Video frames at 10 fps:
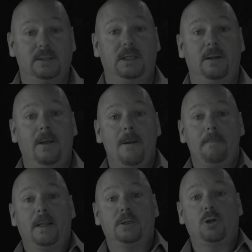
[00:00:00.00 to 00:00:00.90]
And
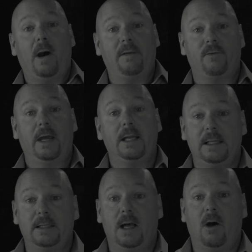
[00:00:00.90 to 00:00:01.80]
quite
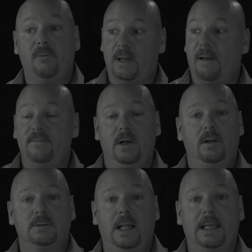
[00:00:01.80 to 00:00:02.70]
frankly, often I
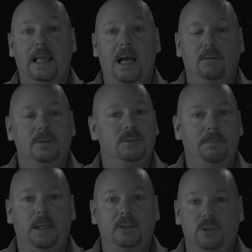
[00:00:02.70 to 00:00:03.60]
felt like I was
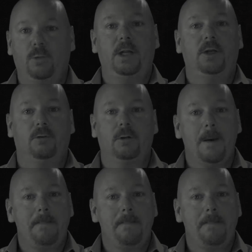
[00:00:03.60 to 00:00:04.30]
being swindled.